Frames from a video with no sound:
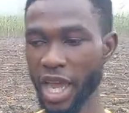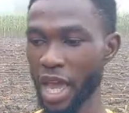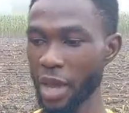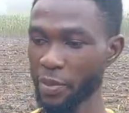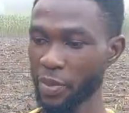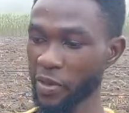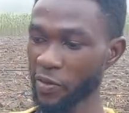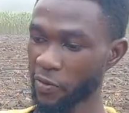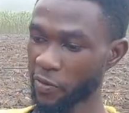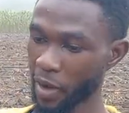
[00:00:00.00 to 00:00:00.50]

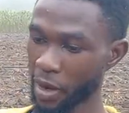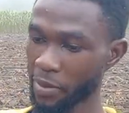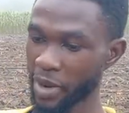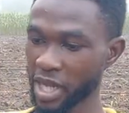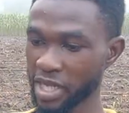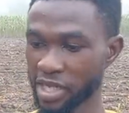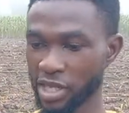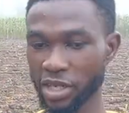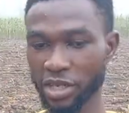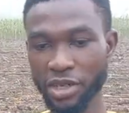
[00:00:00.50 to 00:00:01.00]
Helping
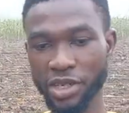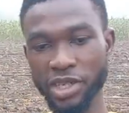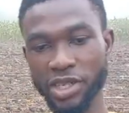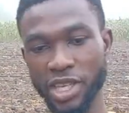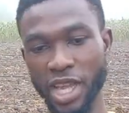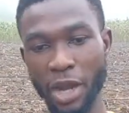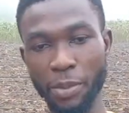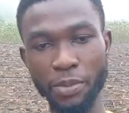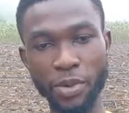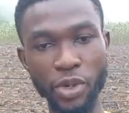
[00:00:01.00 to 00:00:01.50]
farmers
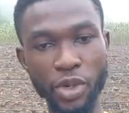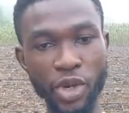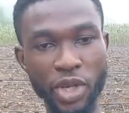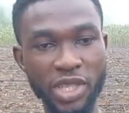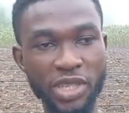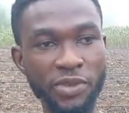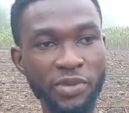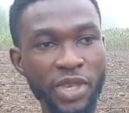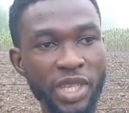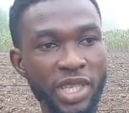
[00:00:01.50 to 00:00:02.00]
increase their
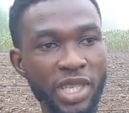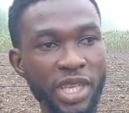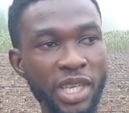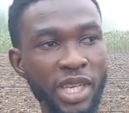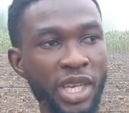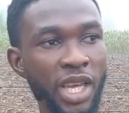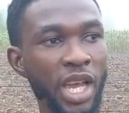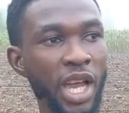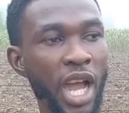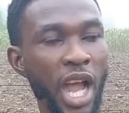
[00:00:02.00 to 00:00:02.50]
productivity